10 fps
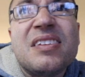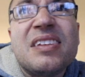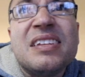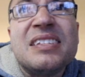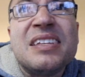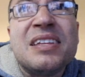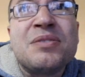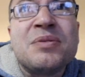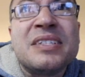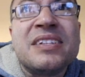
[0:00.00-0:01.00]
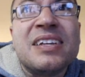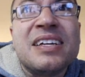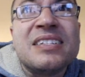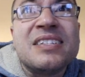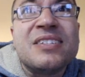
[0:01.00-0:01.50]
And see, this one still
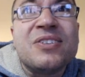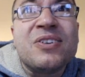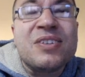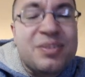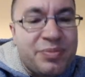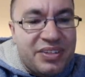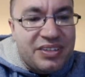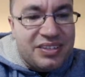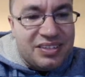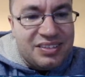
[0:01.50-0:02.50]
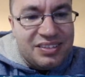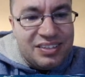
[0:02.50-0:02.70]
has the stars because